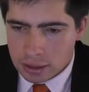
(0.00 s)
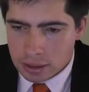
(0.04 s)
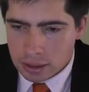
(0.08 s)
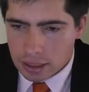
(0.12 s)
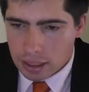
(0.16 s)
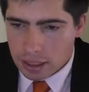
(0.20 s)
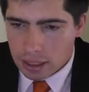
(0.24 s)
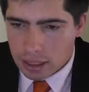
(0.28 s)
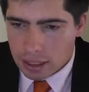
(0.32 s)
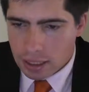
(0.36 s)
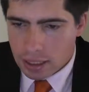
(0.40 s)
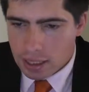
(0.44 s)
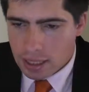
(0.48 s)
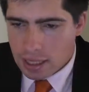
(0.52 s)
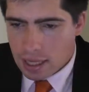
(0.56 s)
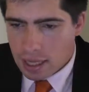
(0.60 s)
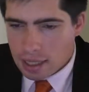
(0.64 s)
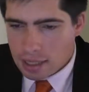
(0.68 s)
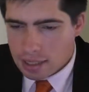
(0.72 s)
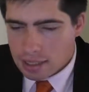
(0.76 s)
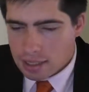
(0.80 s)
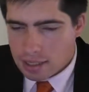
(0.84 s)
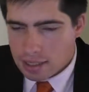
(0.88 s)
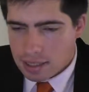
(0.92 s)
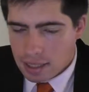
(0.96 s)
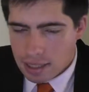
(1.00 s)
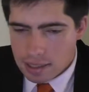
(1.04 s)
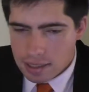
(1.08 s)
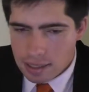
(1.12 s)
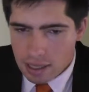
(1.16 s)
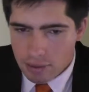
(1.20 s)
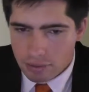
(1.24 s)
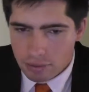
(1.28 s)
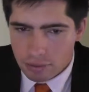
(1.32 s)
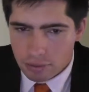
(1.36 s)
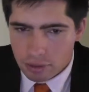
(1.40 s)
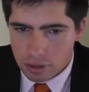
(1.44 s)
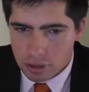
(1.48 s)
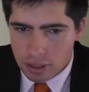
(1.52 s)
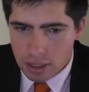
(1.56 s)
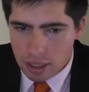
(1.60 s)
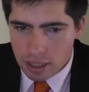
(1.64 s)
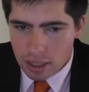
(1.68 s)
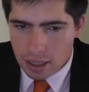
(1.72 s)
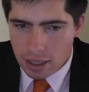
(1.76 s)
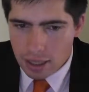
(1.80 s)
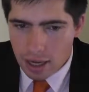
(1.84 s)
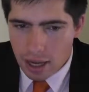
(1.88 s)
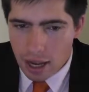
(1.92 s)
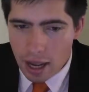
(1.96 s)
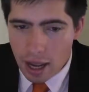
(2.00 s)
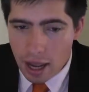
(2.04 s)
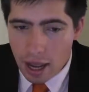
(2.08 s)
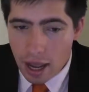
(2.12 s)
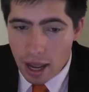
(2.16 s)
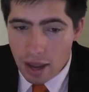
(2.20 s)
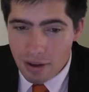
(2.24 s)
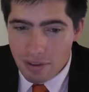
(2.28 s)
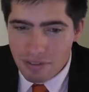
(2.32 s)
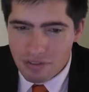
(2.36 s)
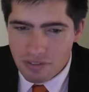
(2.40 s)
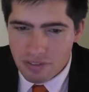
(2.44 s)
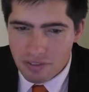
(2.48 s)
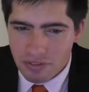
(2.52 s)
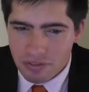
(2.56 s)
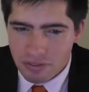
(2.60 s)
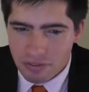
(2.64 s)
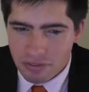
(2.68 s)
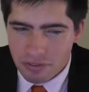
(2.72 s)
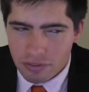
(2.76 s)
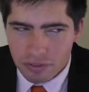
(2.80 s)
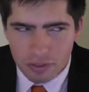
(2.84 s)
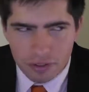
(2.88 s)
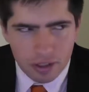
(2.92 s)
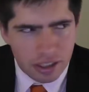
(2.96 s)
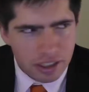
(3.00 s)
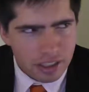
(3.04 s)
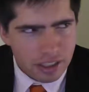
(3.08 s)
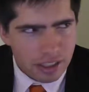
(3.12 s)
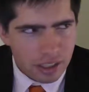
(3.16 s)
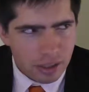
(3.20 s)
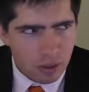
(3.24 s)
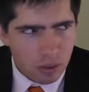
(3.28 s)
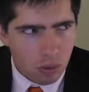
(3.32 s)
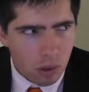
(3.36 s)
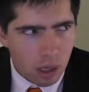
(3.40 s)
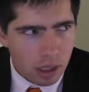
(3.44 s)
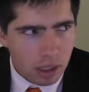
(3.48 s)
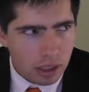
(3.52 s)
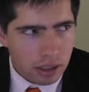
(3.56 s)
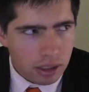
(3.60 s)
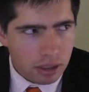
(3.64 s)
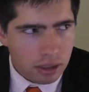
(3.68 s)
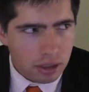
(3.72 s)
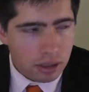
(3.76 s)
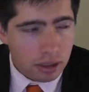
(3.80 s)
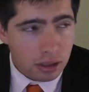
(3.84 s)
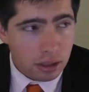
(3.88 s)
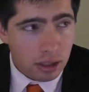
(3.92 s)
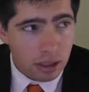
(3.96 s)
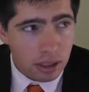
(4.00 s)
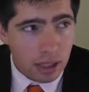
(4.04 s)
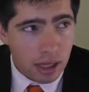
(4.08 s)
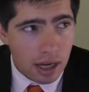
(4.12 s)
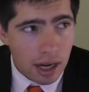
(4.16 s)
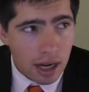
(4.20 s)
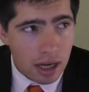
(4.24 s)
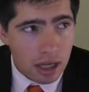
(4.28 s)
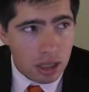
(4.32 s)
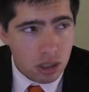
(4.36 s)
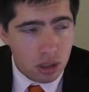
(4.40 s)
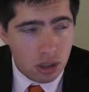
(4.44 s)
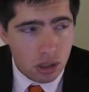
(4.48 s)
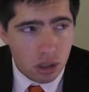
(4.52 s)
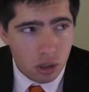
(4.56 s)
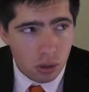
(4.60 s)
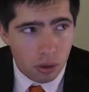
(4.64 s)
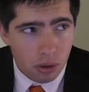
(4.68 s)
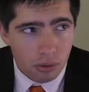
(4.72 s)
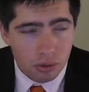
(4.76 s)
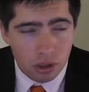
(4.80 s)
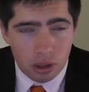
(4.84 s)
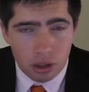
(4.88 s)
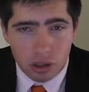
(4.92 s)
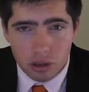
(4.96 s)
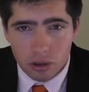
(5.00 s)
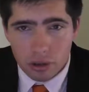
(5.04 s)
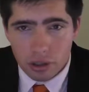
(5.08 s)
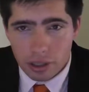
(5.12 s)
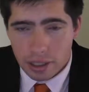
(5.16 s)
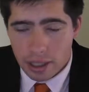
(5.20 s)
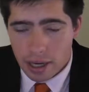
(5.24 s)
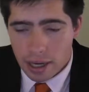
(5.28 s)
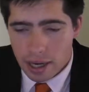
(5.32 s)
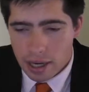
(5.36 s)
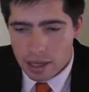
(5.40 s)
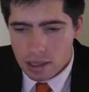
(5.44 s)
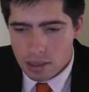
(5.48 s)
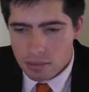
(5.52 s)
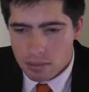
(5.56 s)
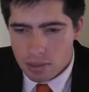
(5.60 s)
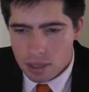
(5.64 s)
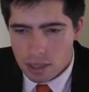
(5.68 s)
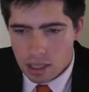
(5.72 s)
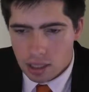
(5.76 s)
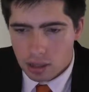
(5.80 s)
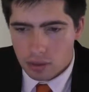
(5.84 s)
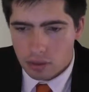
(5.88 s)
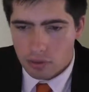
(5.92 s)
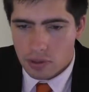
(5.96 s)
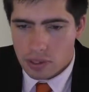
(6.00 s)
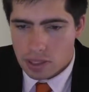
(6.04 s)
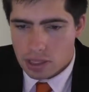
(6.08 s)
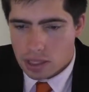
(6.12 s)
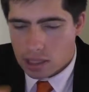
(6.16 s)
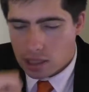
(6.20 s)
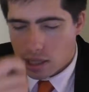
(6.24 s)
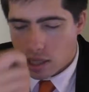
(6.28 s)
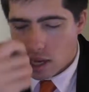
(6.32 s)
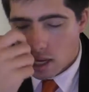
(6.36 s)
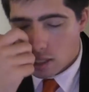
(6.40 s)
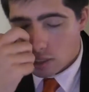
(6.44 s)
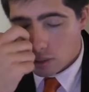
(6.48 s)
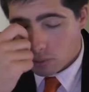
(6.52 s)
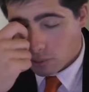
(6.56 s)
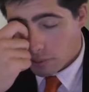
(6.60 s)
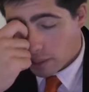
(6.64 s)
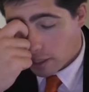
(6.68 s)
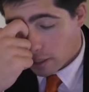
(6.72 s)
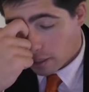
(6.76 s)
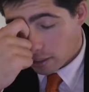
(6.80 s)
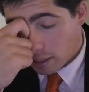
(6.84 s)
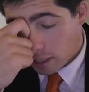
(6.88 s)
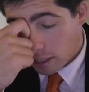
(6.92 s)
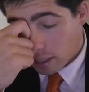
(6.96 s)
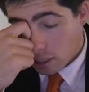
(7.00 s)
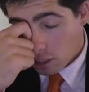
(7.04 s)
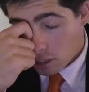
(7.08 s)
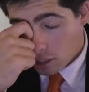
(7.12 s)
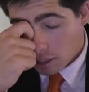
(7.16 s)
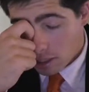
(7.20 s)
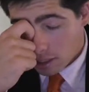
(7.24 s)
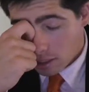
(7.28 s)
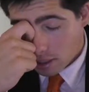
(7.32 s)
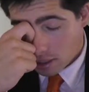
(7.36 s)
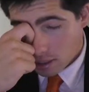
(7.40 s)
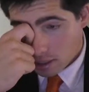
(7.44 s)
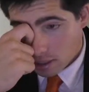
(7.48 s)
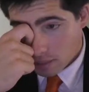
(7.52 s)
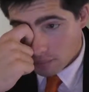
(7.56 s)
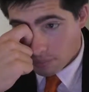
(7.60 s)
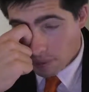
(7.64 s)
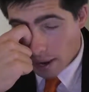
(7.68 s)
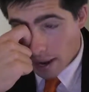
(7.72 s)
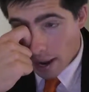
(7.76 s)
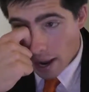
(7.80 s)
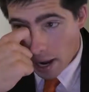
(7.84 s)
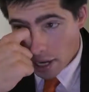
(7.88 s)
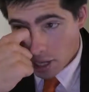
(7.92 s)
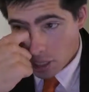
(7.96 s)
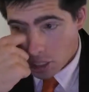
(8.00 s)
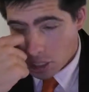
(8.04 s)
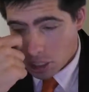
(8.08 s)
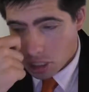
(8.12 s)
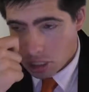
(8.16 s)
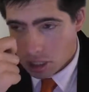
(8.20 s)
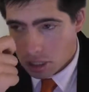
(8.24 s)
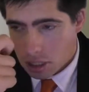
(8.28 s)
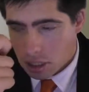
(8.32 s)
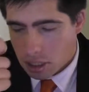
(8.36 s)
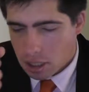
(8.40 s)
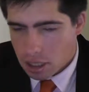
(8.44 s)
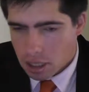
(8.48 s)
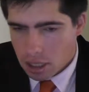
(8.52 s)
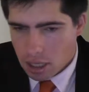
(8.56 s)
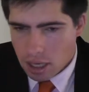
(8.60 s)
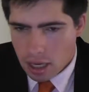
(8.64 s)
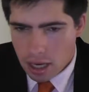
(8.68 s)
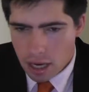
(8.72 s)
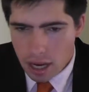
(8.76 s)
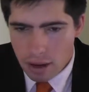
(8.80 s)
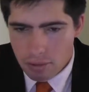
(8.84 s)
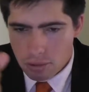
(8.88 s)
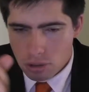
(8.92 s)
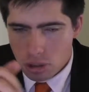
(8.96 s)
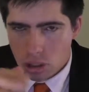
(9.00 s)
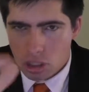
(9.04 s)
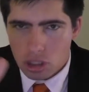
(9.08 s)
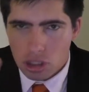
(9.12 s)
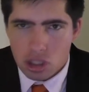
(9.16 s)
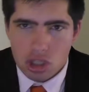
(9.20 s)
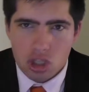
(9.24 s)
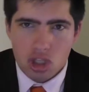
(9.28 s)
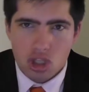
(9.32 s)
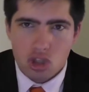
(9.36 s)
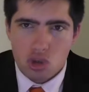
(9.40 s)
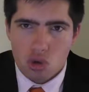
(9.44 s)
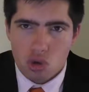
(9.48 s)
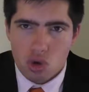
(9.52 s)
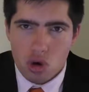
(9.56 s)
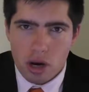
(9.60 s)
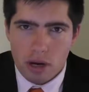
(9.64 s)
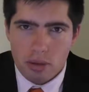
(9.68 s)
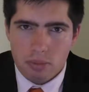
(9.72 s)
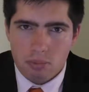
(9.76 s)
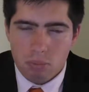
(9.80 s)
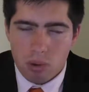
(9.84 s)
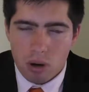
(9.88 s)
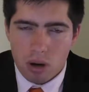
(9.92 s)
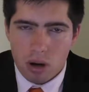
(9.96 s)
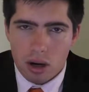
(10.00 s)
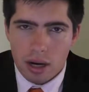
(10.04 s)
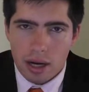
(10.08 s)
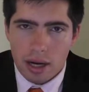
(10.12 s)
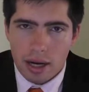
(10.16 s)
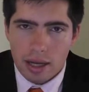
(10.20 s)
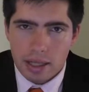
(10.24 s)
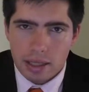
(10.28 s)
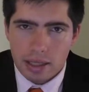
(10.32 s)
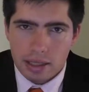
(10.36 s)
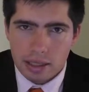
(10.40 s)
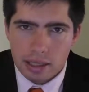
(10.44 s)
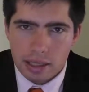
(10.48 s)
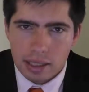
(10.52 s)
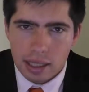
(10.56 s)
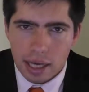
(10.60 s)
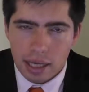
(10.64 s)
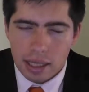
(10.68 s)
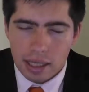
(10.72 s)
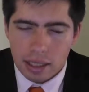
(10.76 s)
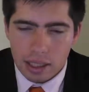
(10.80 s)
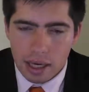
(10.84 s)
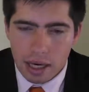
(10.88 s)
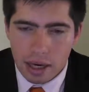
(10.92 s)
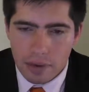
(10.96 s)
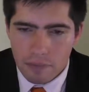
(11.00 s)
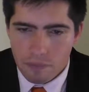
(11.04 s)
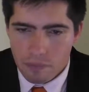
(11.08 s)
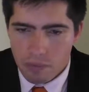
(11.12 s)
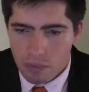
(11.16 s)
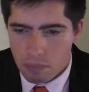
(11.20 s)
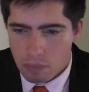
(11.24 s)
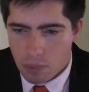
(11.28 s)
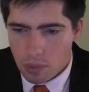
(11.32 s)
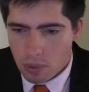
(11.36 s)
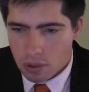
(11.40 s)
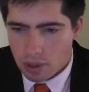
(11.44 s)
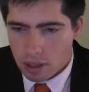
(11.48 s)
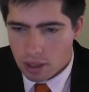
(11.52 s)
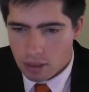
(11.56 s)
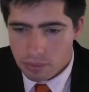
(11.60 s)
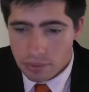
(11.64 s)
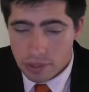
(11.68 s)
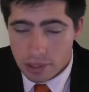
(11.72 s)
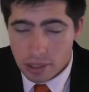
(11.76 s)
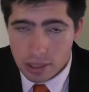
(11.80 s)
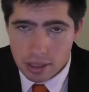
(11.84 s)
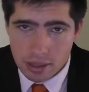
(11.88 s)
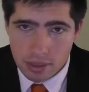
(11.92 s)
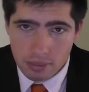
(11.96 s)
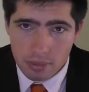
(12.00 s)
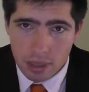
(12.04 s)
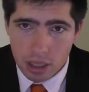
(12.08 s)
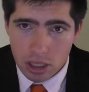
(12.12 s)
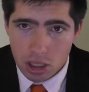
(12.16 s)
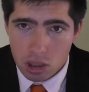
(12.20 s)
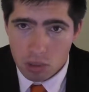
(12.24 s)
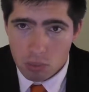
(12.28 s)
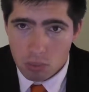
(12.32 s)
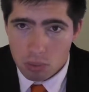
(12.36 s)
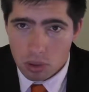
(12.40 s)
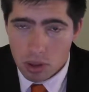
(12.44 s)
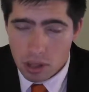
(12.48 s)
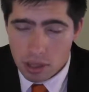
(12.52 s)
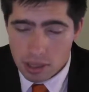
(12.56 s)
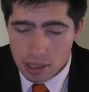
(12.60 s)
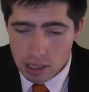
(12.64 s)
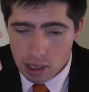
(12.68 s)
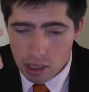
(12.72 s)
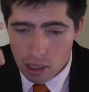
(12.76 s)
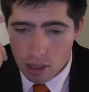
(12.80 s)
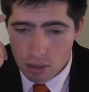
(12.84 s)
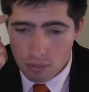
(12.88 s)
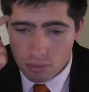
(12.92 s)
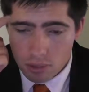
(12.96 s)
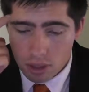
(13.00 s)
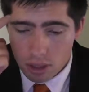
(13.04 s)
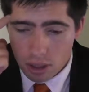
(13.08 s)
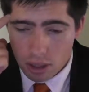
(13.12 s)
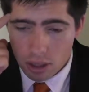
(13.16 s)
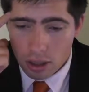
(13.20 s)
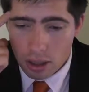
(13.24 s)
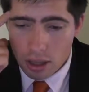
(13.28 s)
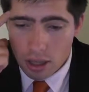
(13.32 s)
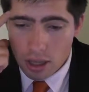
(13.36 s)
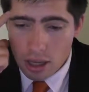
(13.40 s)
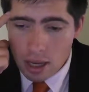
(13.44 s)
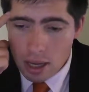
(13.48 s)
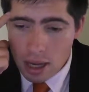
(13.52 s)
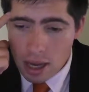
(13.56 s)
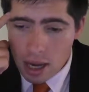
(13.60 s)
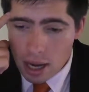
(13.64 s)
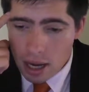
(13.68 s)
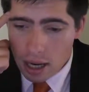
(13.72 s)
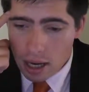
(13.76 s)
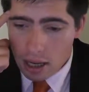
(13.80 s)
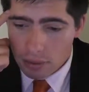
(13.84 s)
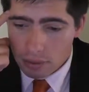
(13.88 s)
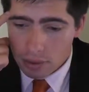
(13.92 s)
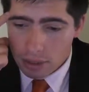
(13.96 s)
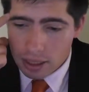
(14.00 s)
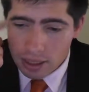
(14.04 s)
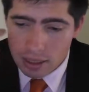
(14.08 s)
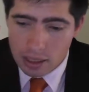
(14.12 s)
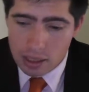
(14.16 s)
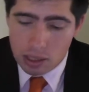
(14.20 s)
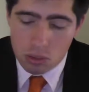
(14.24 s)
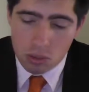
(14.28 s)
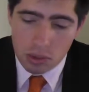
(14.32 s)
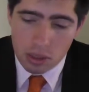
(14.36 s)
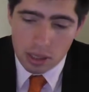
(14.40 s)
And the Suns haven't have I think won the last 2 of the 3 games. Obviously, last week they got smashed, absolutely destroyed by the Adelaide Football Club, which isn't much surprise at home. So, no, this